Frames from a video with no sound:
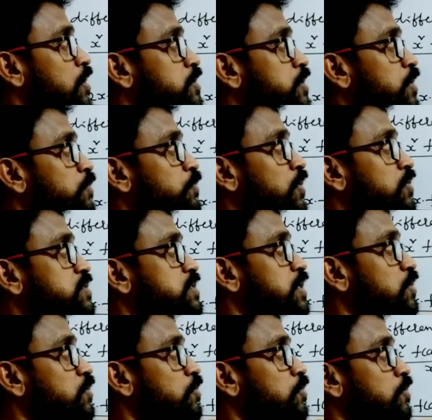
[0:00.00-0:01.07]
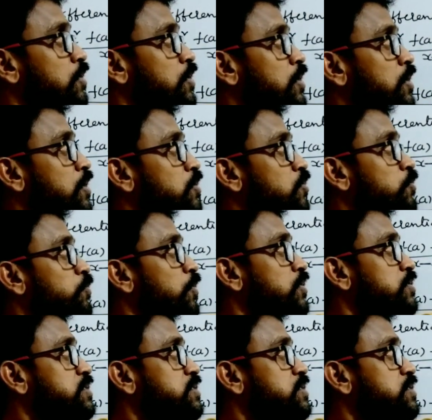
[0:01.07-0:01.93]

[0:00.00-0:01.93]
3 power 0, 2 power